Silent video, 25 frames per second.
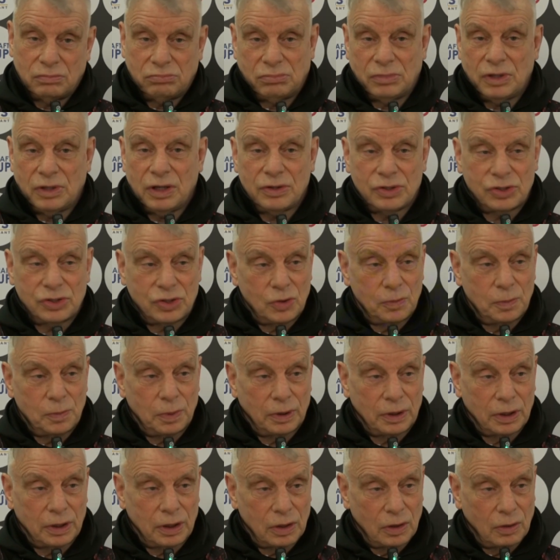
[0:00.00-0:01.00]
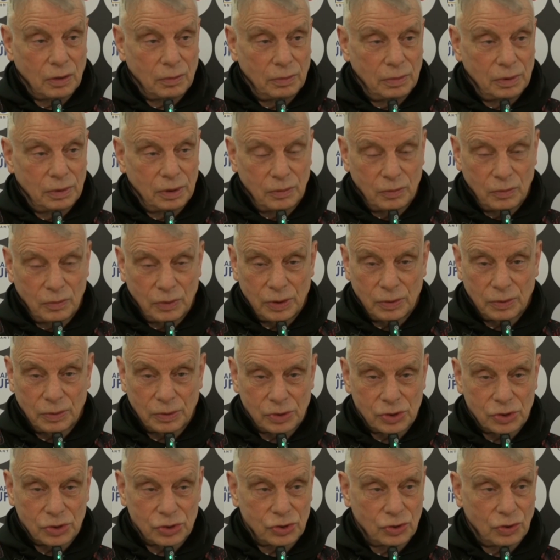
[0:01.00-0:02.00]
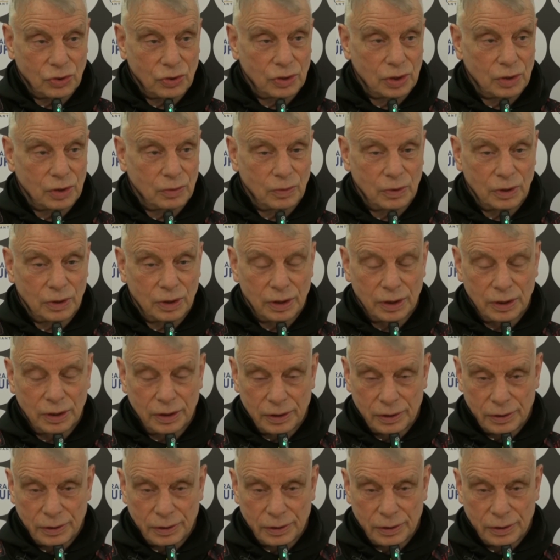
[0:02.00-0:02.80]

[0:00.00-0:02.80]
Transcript: they're a Super League club, and we want to show that we're